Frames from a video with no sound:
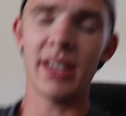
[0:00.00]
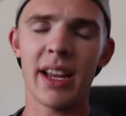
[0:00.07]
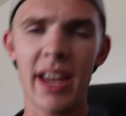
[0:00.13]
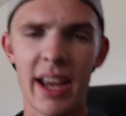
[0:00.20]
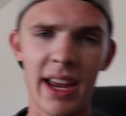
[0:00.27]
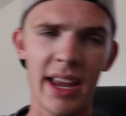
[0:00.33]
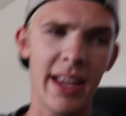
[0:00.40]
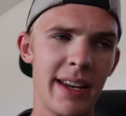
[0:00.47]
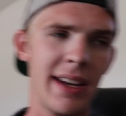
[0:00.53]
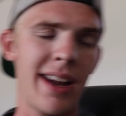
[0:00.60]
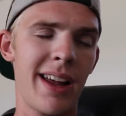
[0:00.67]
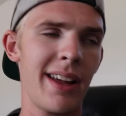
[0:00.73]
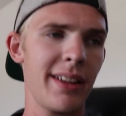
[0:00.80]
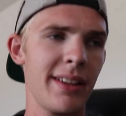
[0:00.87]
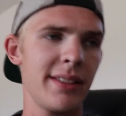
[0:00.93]

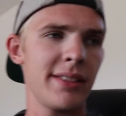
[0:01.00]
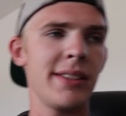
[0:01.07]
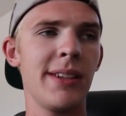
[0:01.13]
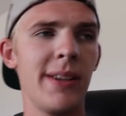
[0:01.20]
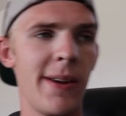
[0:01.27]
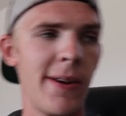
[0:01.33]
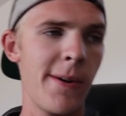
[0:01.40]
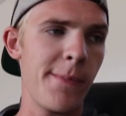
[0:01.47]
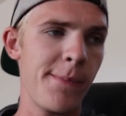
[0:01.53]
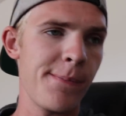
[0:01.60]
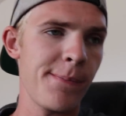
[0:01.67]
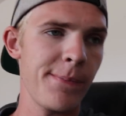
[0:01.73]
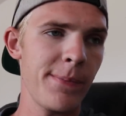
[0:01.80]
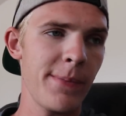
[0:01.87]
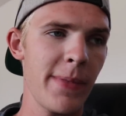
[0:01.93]
And you know,
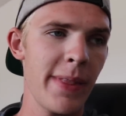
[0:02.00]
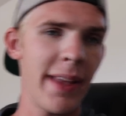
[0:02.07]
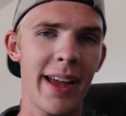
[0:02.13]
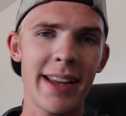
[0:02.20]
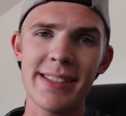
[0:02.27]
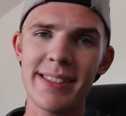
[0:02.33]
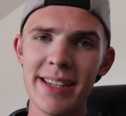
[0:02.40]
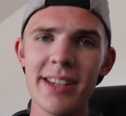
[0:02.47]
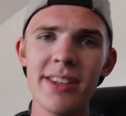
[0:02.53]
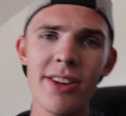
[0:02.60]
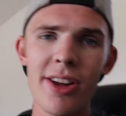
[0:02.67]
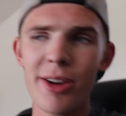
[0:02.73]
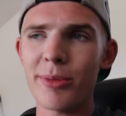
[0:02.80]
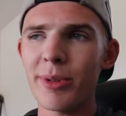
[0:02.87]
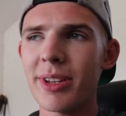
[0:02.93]
I did
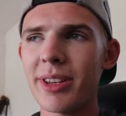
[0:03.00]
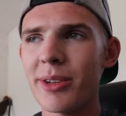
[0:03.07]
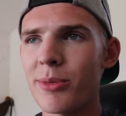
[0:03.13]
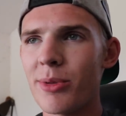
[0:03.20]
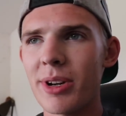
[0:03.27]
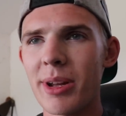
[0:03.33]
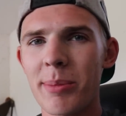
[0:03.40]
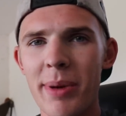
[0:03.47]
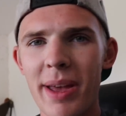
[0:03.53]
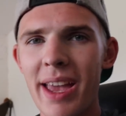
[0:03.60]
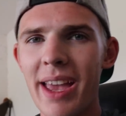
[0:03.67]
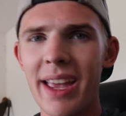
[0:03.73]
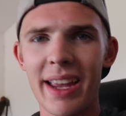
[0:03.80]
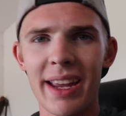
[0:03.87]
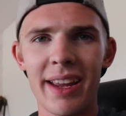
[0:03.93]
not really want to
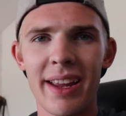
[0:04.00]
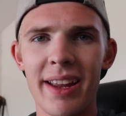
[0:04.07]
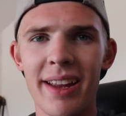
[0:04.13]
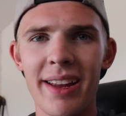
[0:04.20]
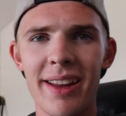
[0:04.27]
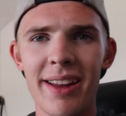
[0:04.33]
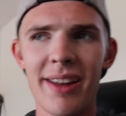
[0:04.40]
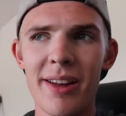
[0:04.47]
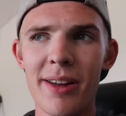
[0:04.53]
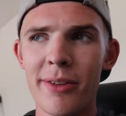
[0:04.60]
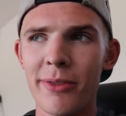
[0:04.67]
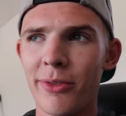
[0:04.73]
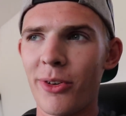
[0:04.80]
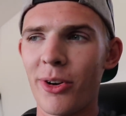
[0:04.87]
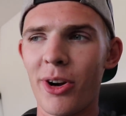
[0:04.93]
pay
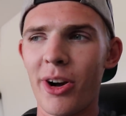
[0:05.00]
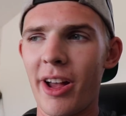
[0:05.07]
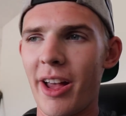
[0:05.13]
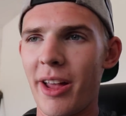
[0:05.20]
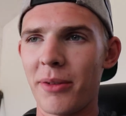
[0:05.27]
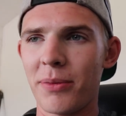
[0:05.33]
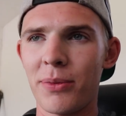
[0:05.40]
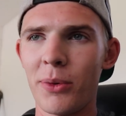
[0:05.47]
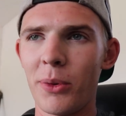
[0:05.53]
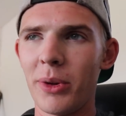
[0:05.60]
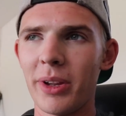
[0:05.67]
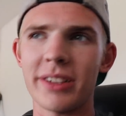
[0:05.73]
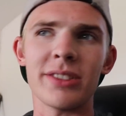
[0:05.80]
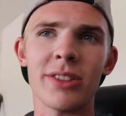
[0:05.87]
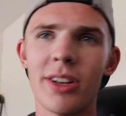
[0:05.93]
for a
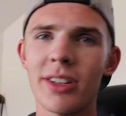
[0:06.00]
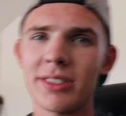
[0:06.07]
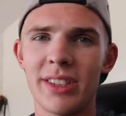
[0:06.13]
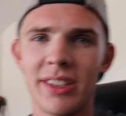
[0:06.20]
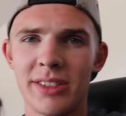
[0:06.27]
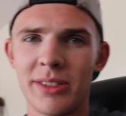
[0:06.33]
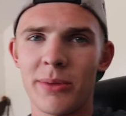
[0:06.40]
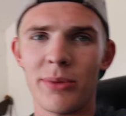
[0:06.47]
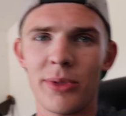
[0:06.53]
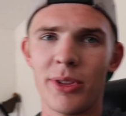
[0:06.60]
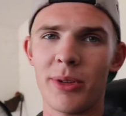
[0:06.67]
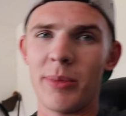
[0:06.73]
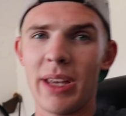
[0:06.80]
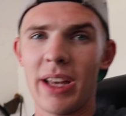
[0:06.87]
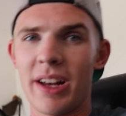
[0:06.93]
full exhaust system for
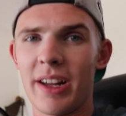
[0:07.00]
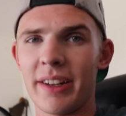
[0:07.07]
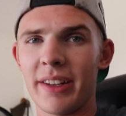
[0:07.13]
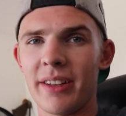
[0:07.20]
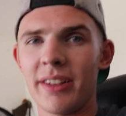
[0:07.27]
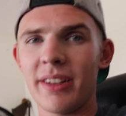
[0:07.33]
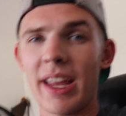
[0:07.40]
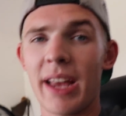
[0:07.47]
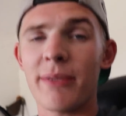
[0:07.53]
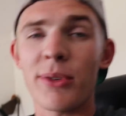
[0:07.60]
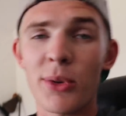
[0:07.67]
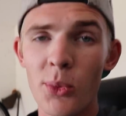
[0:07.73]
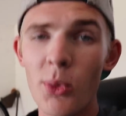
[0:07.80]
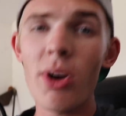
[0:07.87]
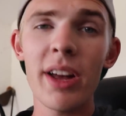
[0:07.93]
the Miata. Like,
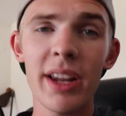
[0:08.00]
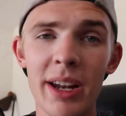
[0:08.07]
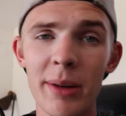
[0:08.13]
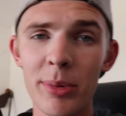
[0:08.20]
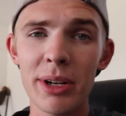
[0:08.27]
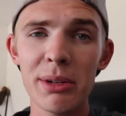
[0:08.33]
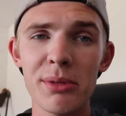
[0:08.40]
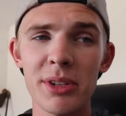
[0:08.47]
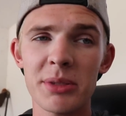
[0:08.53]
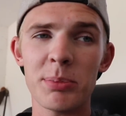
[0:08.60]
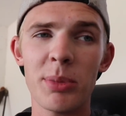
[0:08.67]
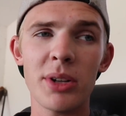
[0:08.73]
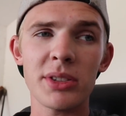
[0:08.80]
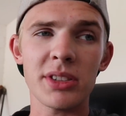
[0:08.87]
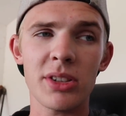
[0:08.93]
for one, I pretty much
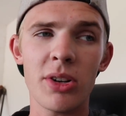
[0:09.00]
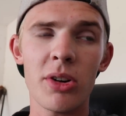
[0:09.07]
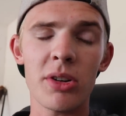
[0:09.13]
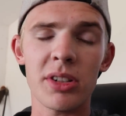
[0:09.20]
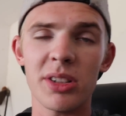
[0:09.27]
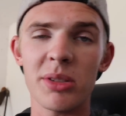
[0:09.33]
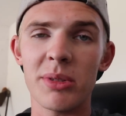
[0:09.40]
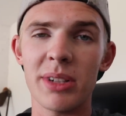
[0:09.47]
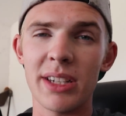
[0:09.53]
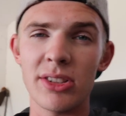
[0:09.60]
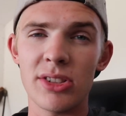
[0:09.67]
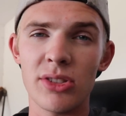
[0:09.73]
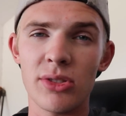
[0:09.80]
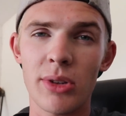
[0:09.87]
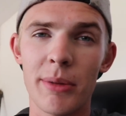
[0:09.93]
bought the car to do an
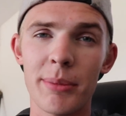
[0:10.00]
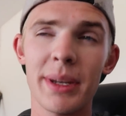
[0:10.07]
engine swap